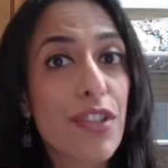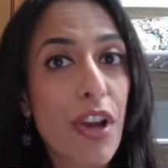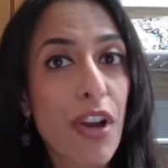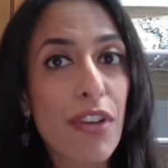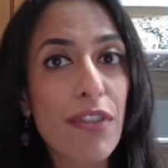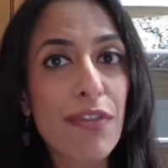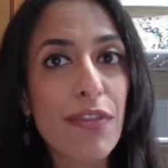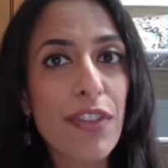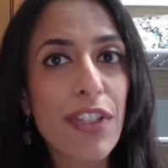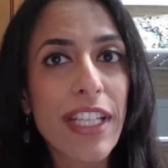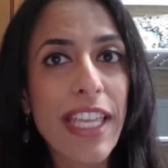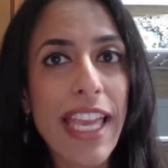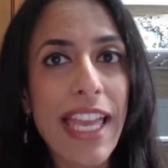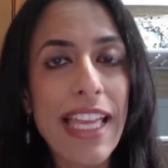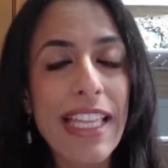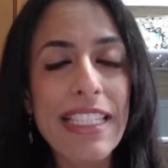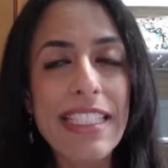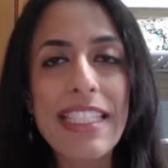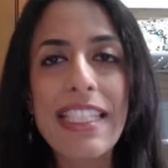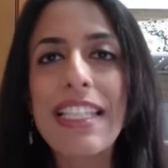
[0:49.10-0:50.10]
Don't
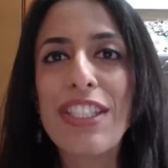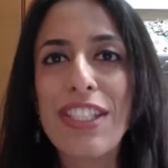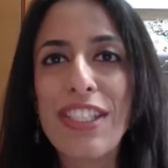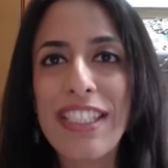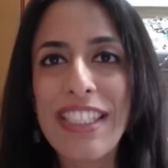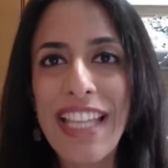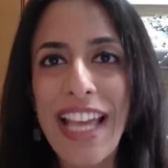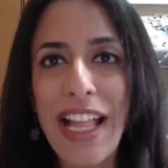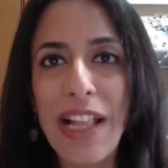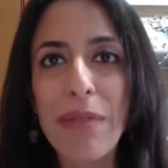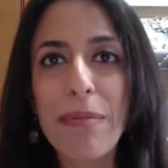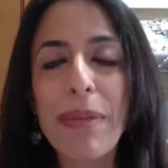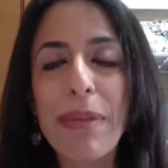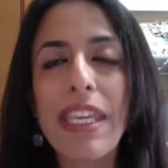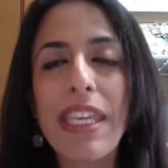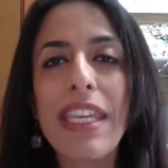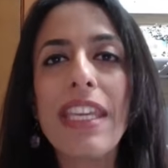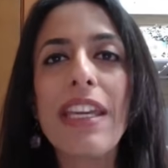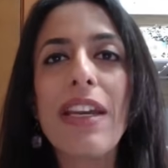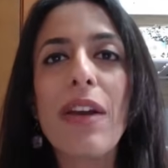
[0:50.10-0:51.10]
forget to tell
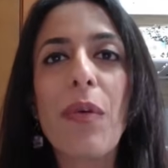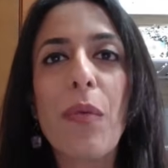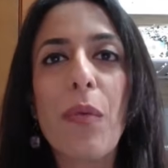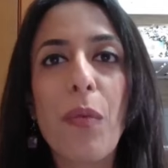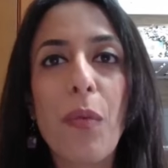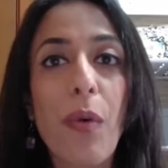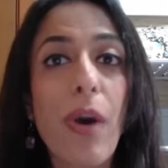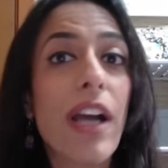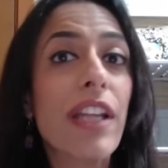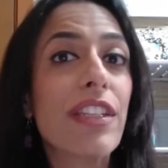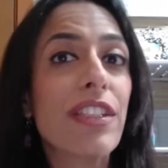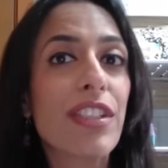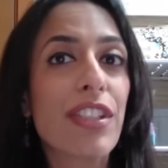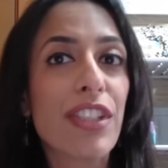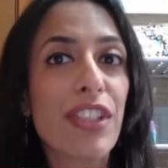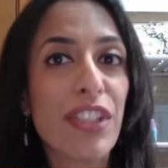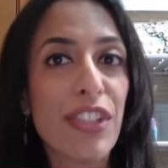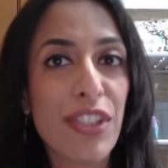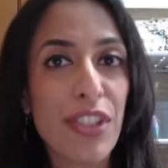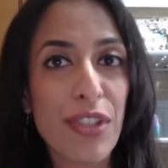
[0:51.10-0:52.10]
me
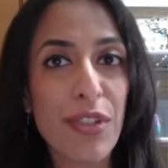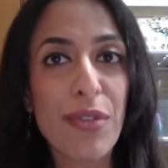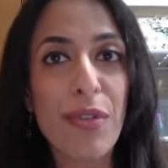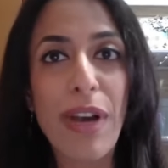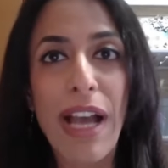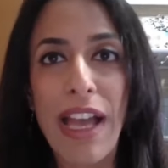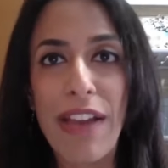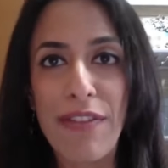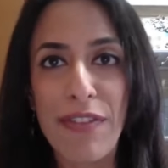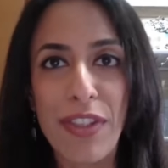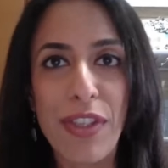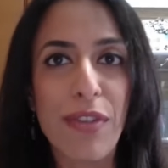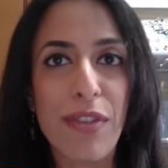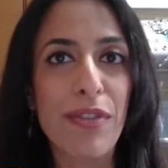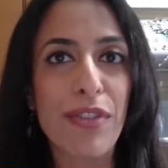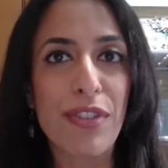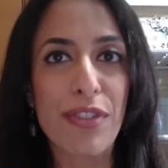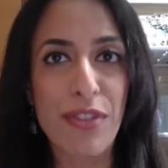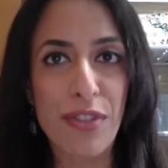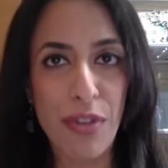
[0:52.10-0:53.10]
what you have
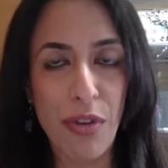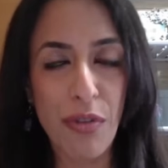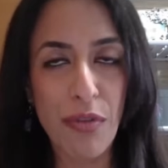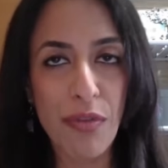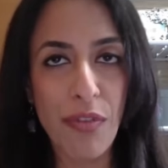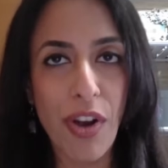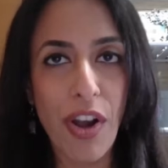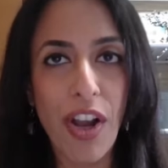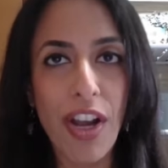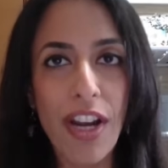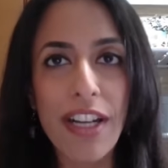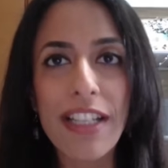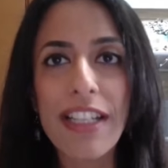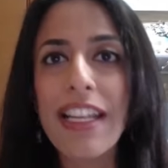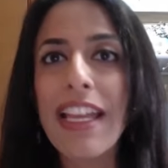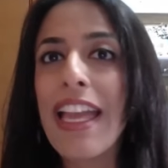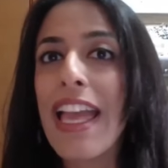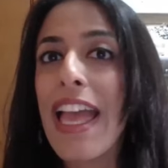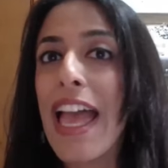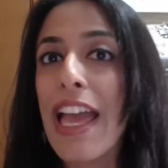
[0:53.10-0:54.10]
used so
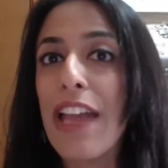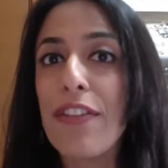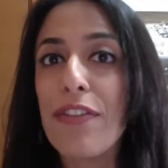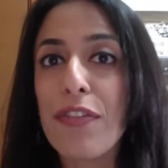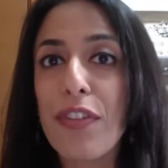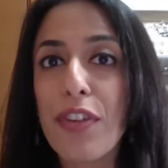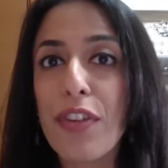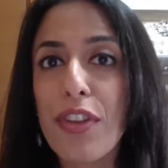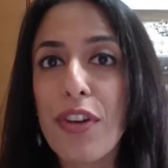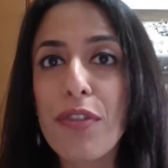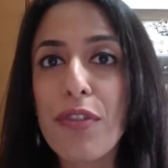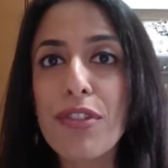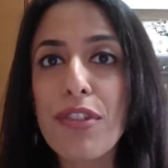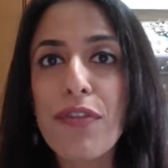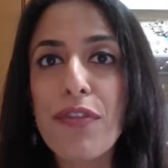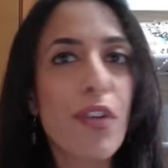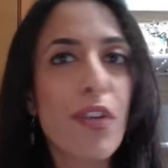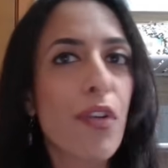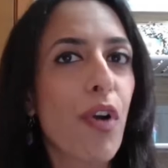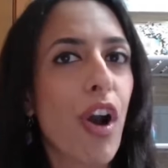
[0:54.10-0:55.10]
far. And for those
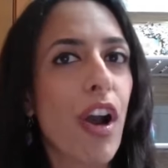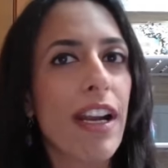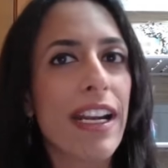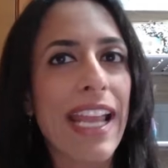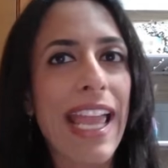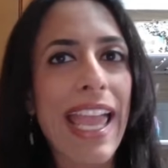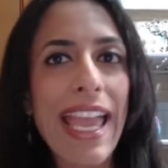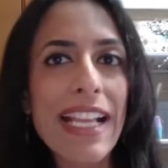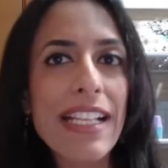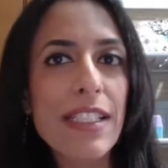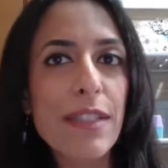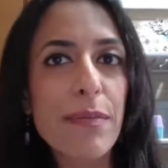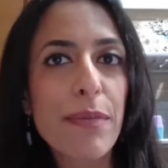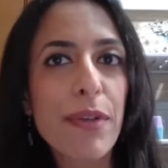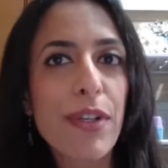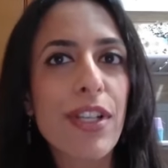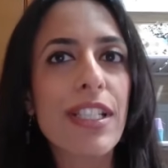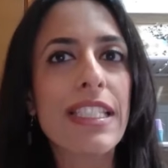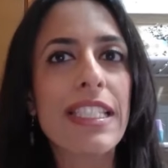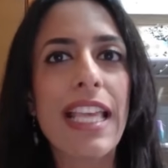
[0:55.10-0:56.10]
of you who are
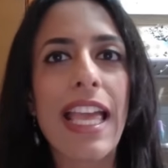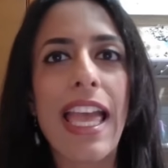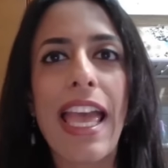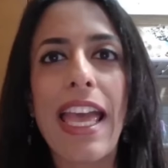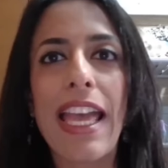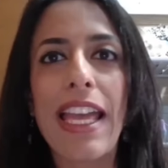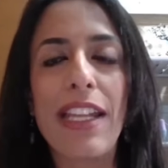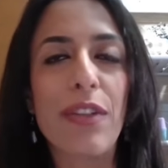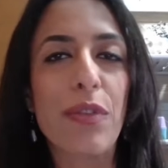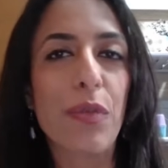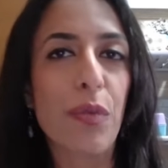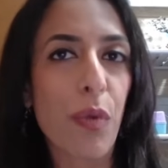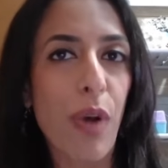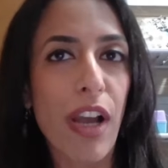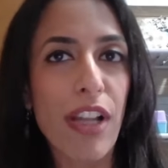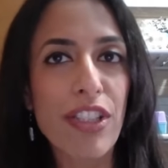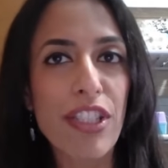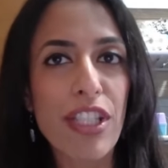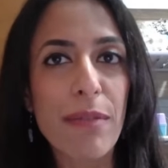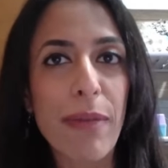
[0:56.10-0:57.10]
experts and
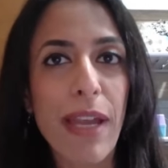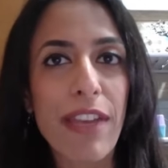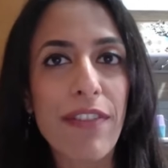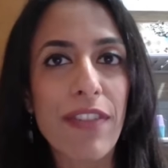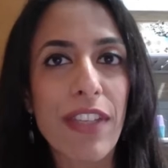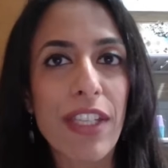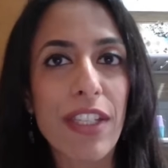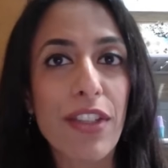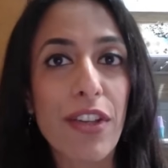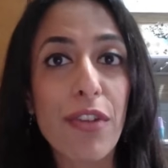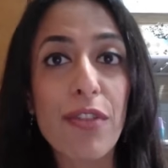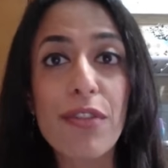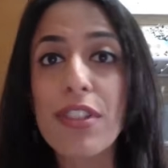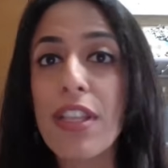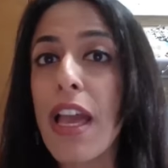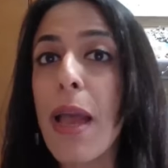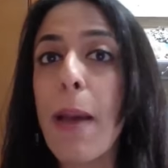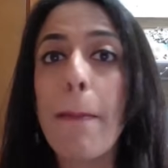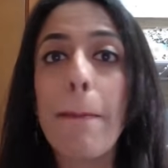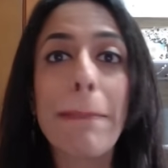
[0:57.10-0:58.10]
watching my
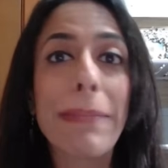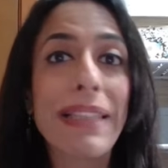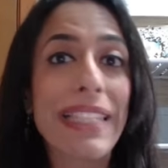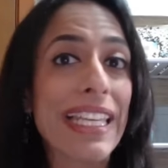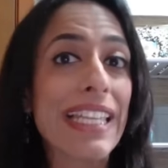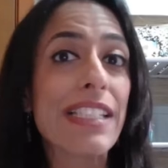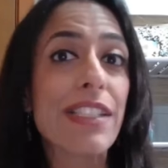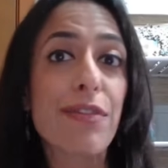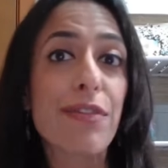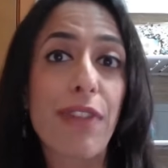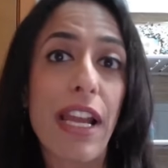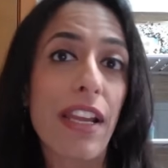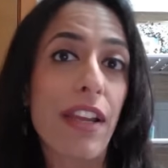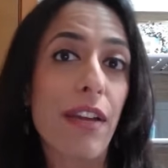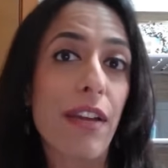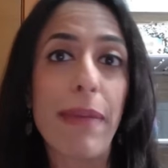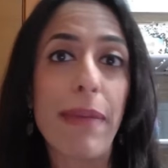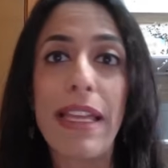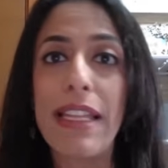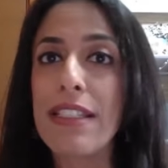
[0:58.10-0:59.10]
videos, please
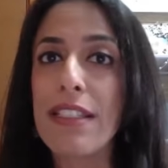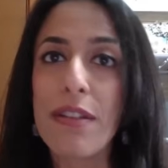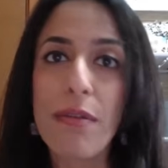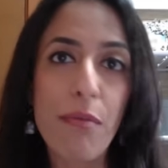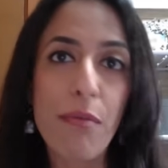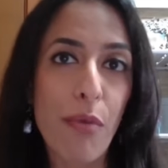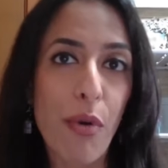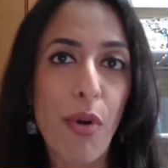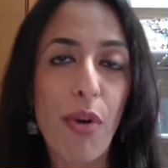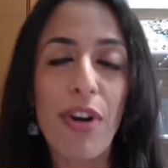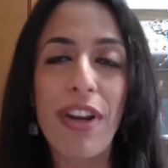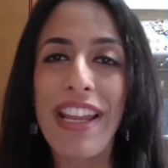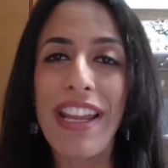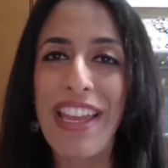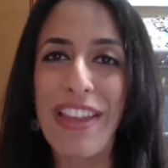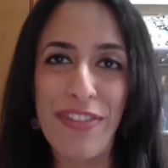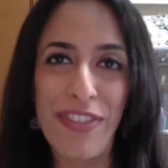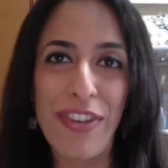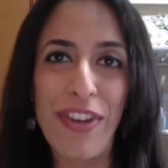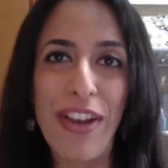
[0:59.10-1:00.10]
recommend more
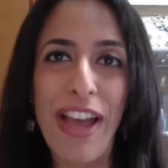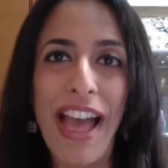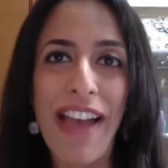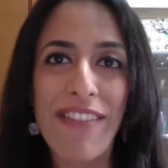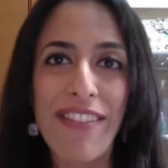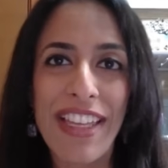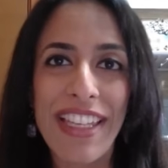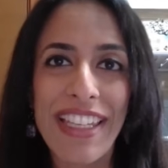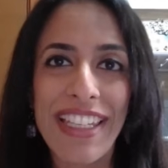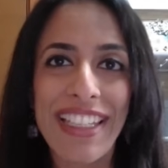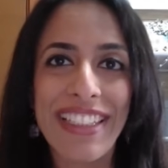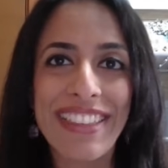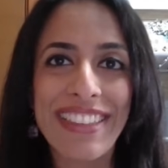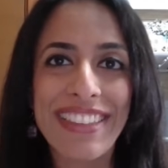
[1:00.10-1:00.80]
if you have any.